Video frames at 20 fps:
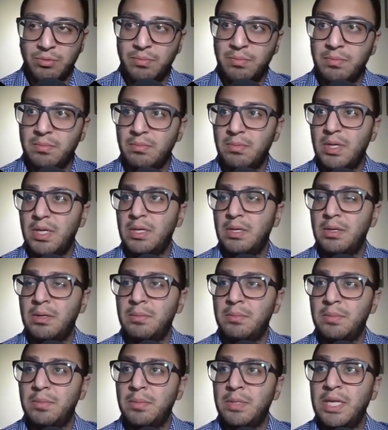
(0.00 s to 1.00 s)

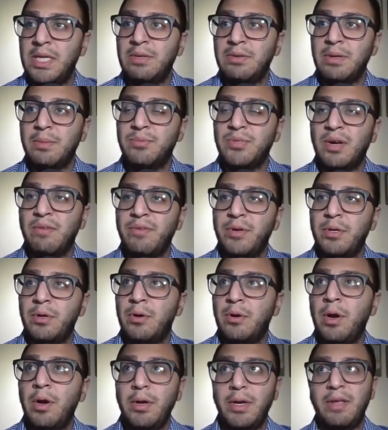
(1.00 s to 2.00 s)
decrypt traffic or
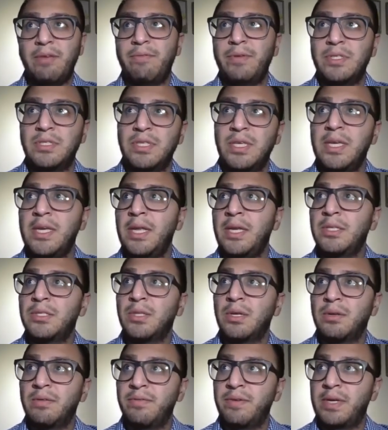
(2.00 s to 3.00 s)
not. If it's seeing any
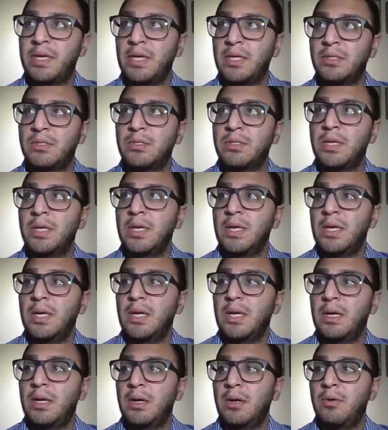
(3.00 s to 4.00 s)
certificates,
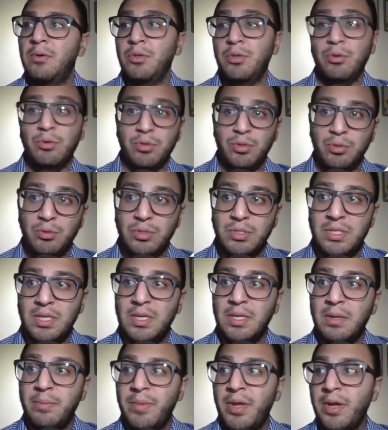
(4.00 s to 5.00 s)
you'll see
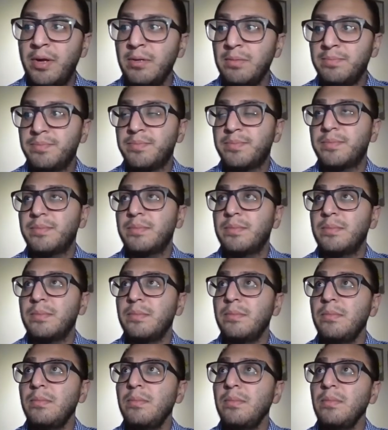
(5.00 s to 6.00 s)
them here.
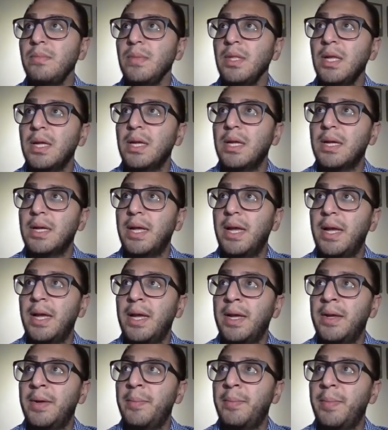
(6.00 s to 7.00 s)

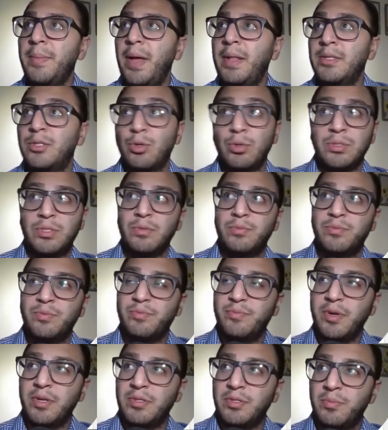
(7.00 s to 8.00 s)
And so
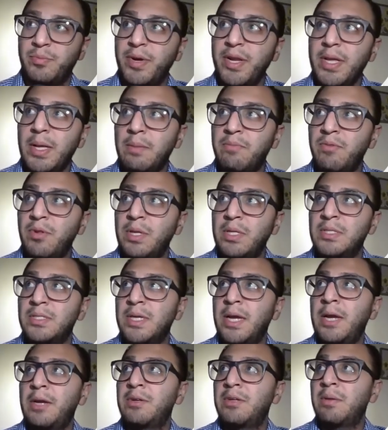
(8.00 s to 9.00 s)
it's a pretty helpful
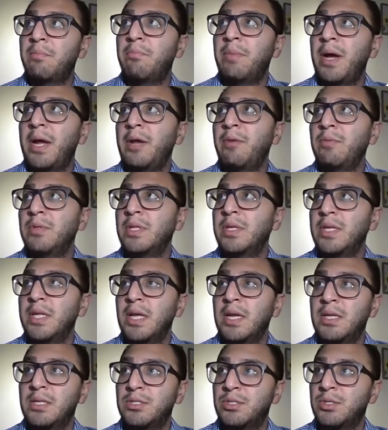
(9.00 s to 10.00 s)
insight combined with the
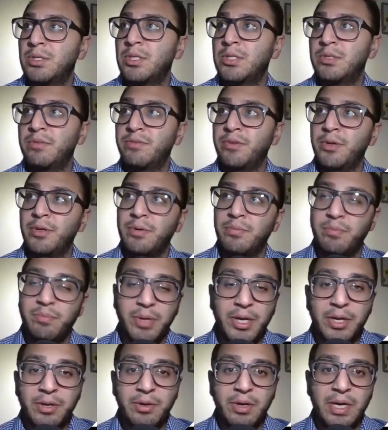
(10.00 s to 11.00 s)
TLS search if you're
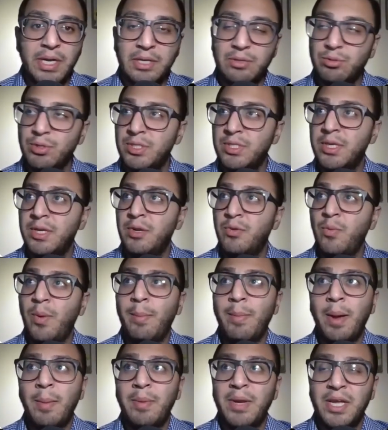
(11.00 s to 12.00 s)
particularly interested in web
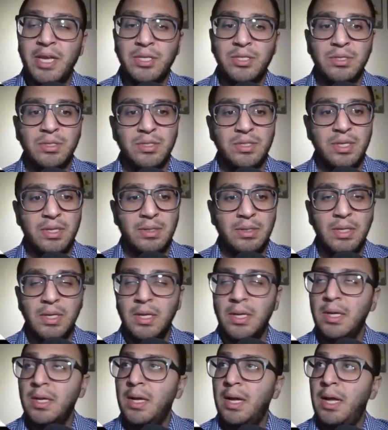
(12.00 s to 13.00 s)
applications and
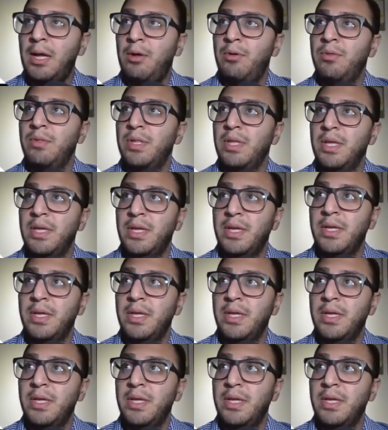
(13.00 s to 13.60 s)
how the